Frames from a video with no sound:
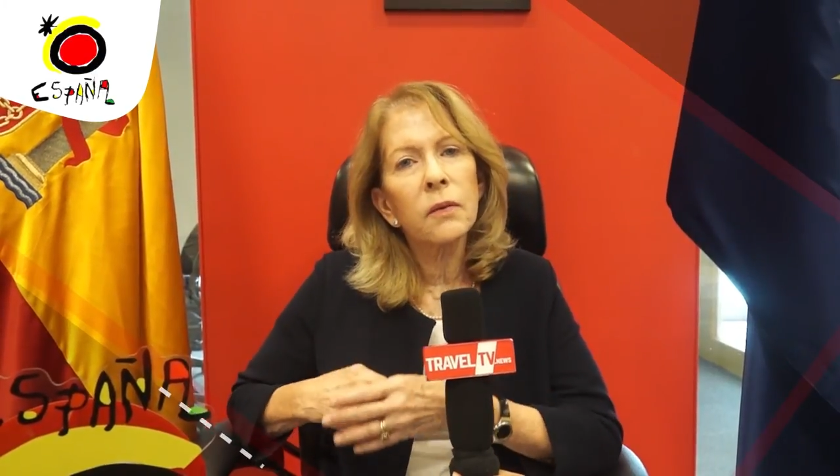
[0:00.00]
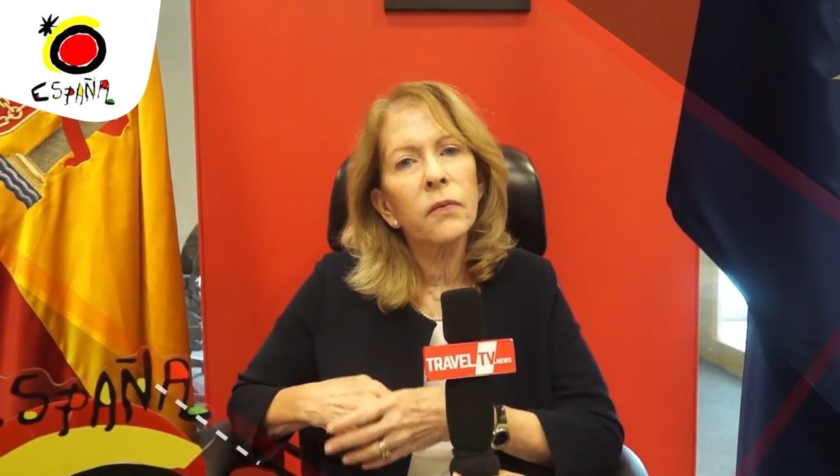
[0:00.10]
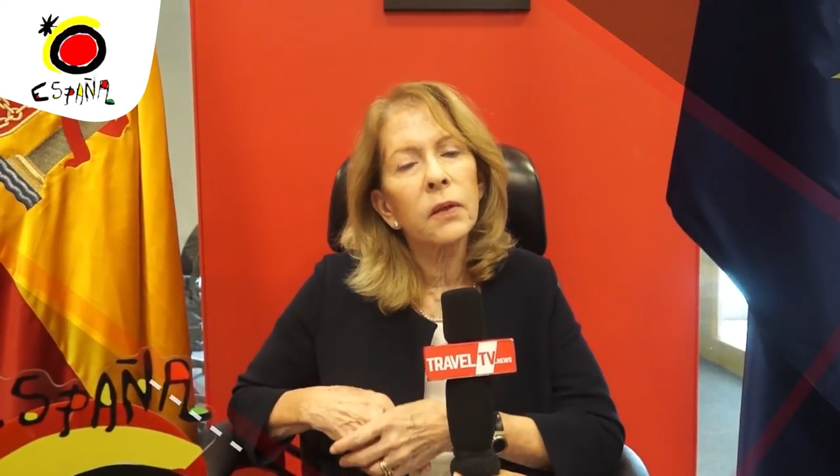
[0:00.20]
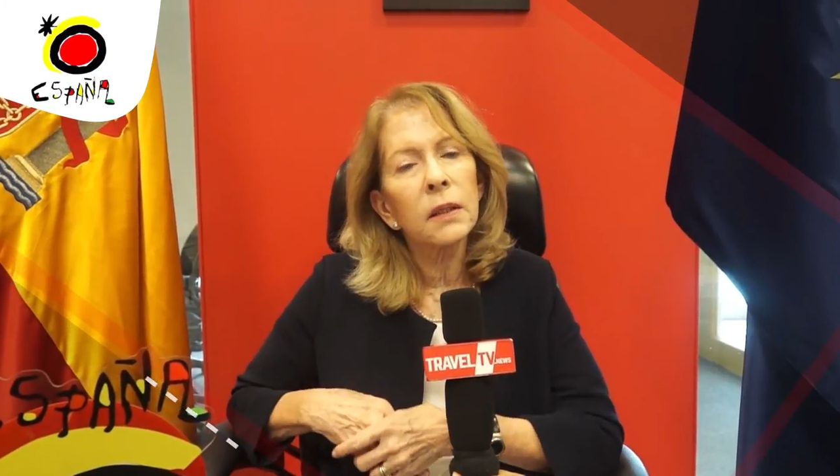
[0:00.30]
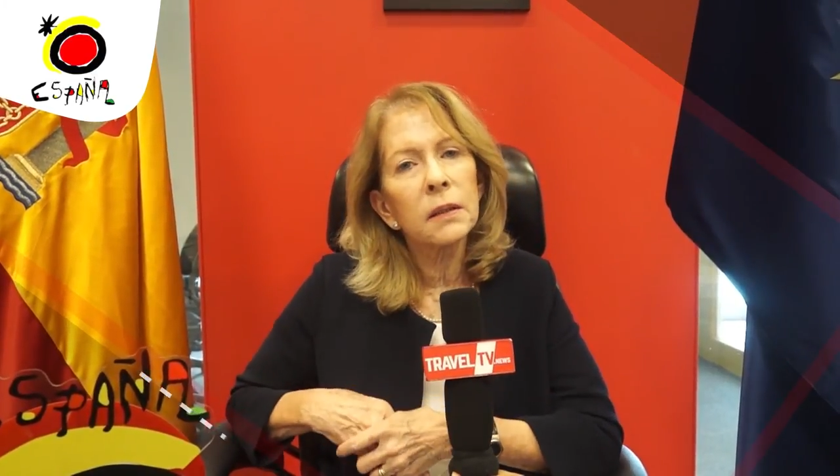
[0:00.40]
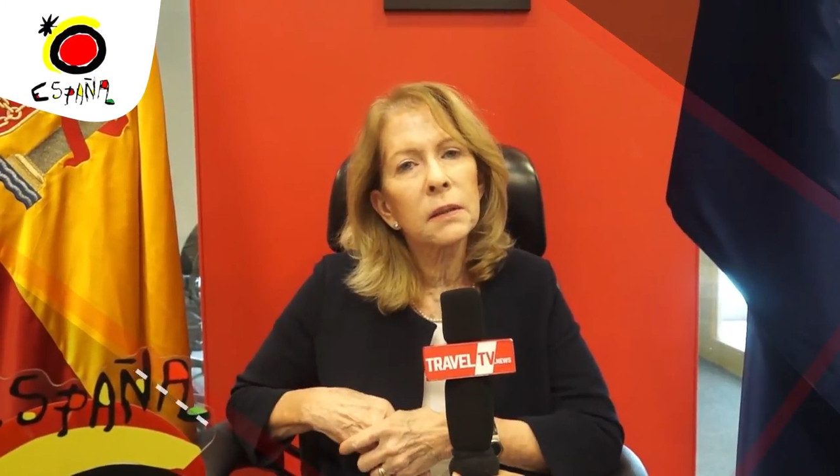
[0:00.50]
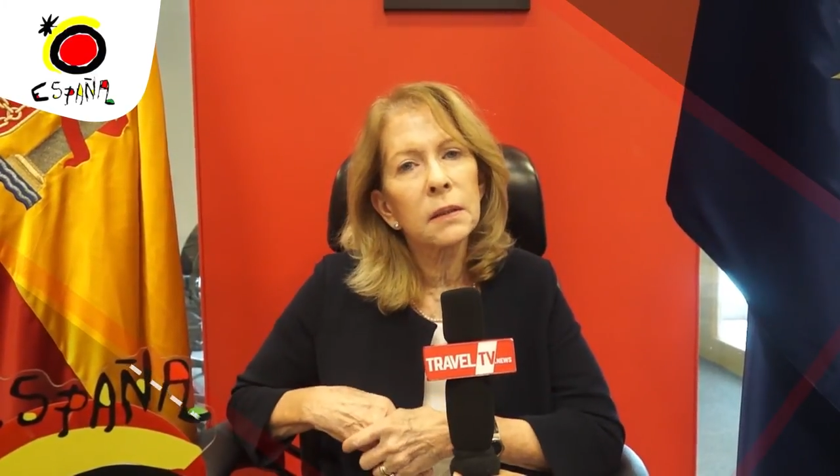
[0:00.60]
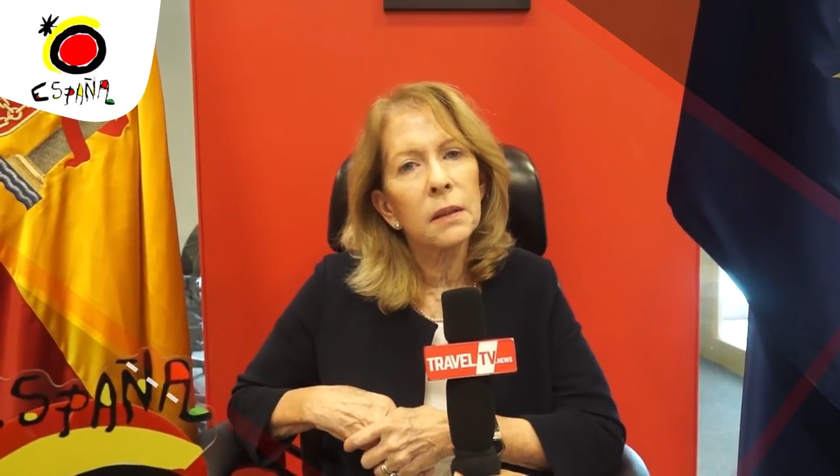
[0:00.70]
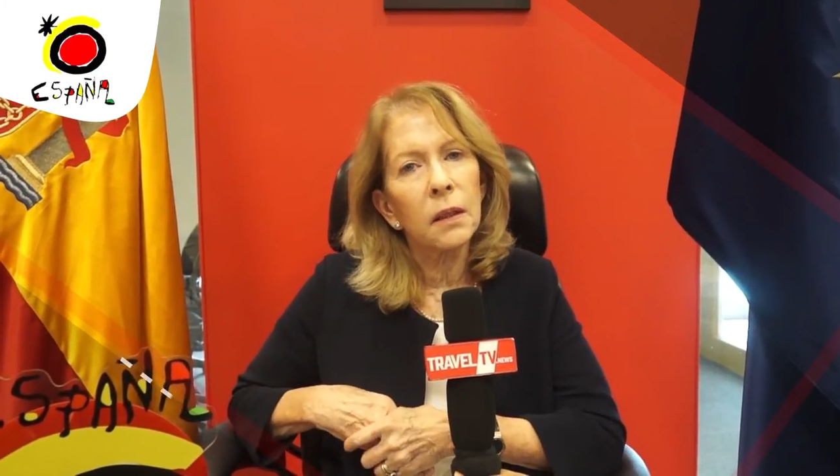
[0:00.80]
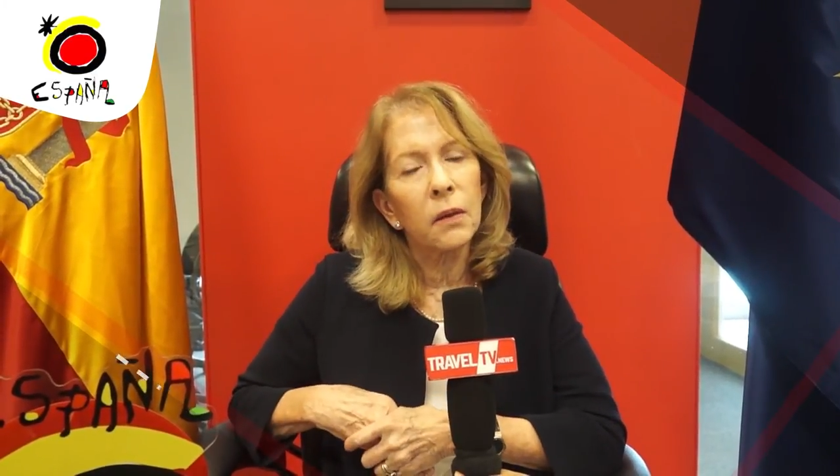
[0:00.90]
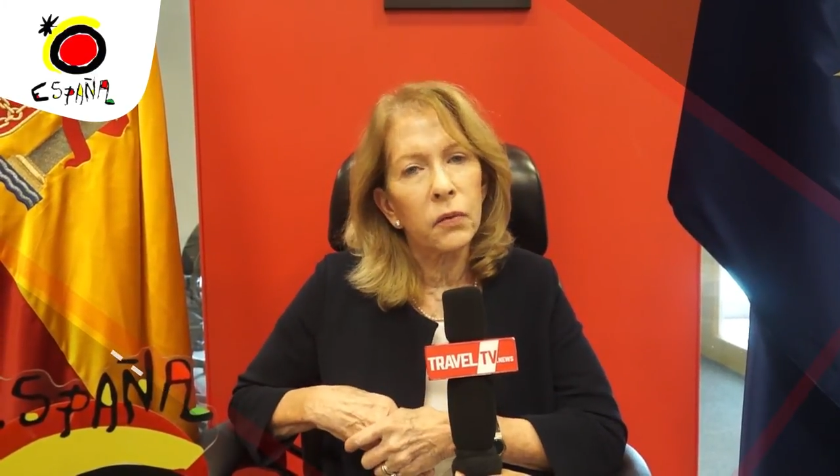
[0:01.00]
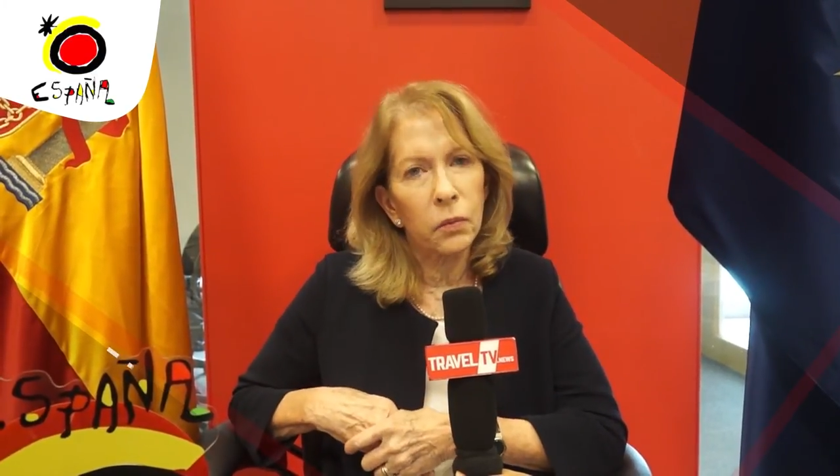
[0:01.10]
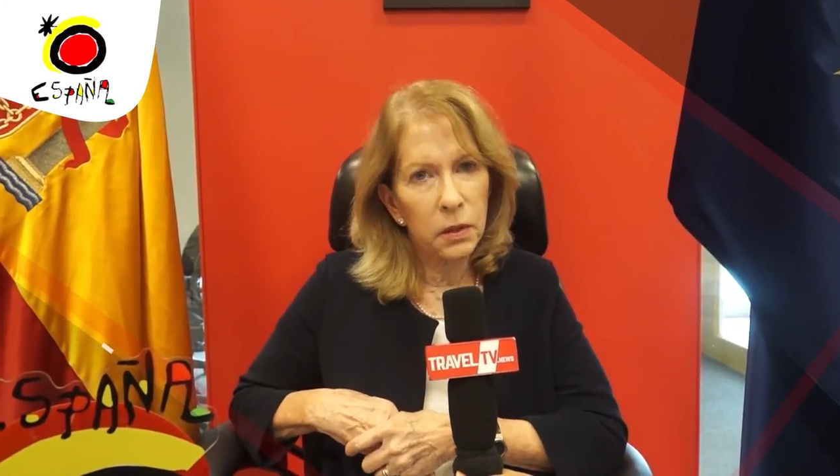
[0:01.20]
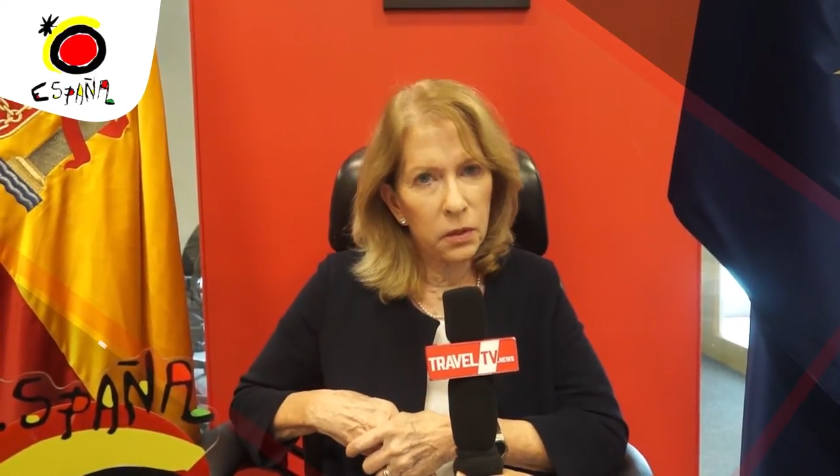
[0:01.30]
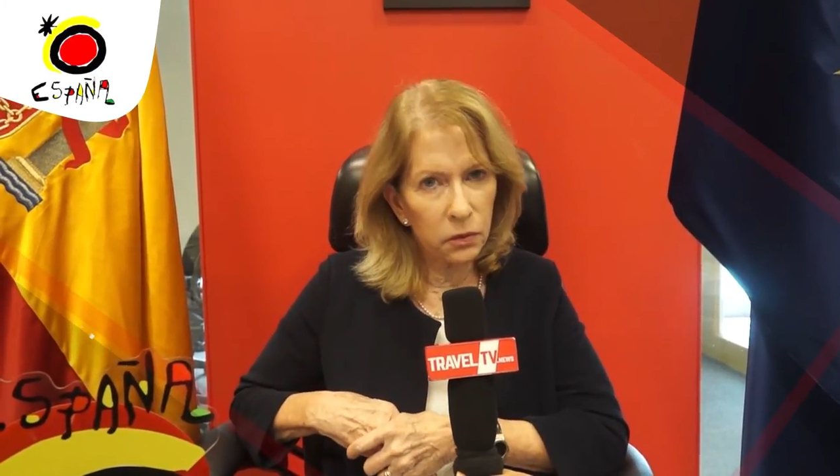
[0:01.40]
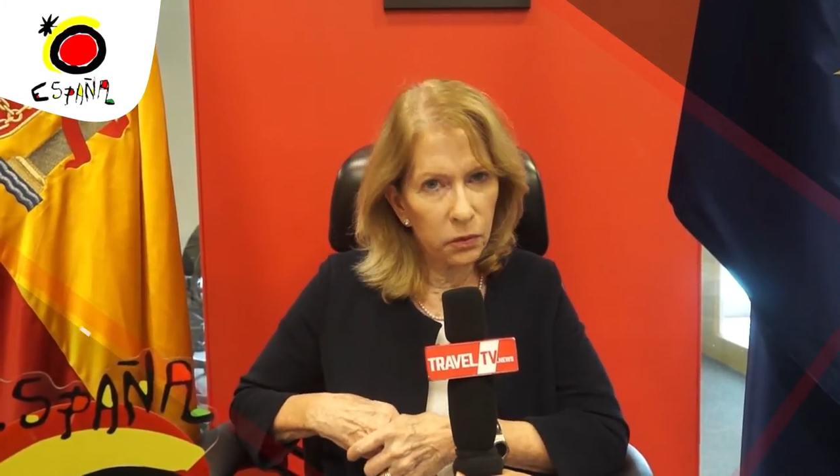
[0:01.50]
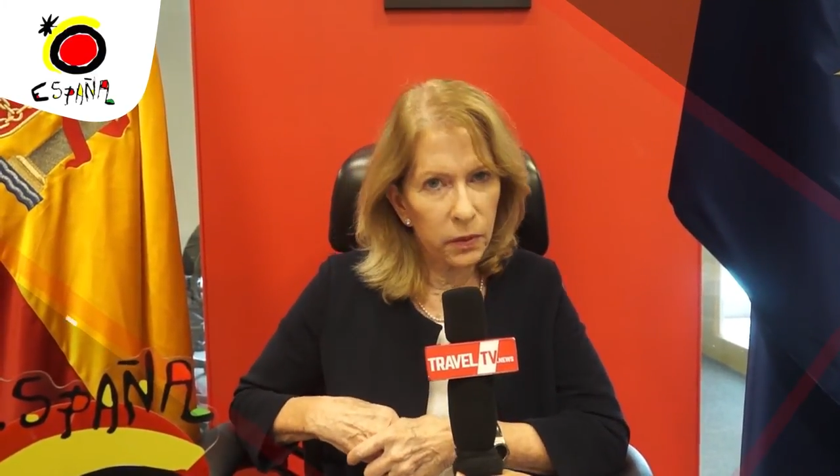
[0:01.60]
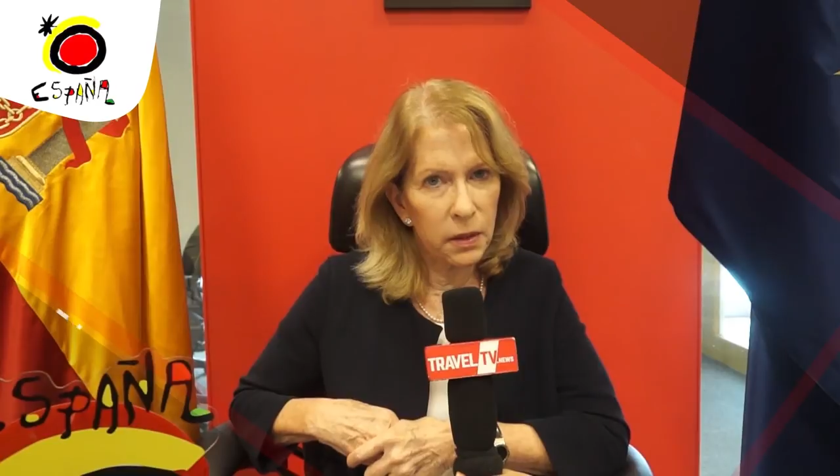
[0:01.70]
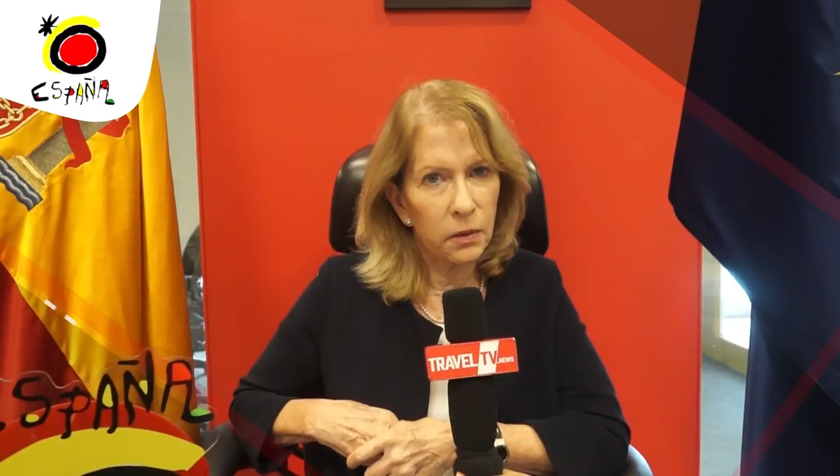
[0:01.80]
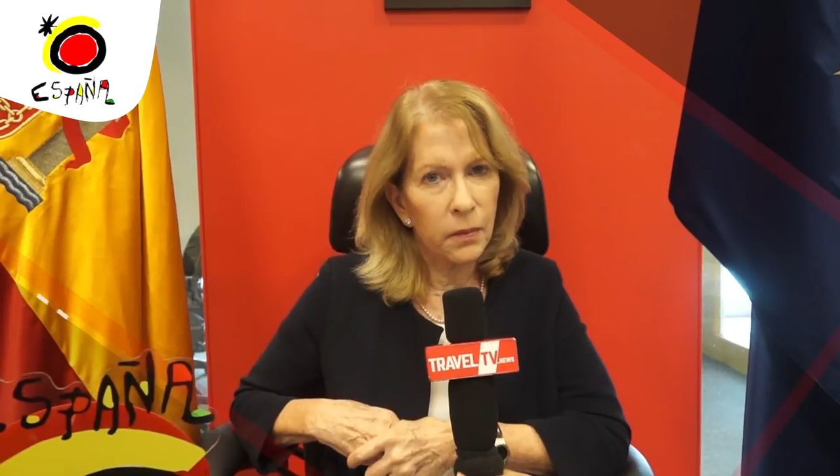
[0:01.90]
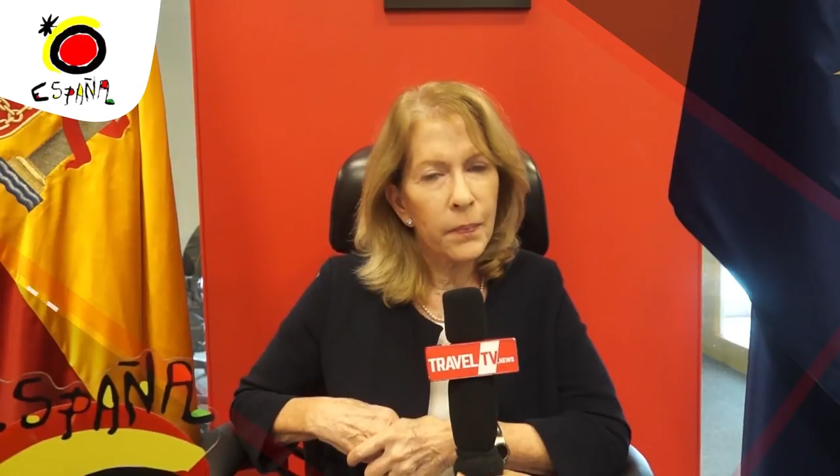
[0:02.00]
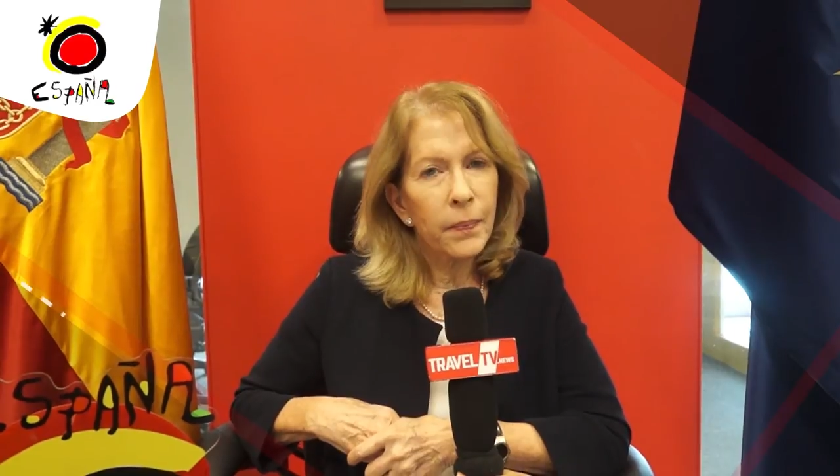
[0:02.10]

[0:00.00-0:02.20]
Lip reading: different from region to region.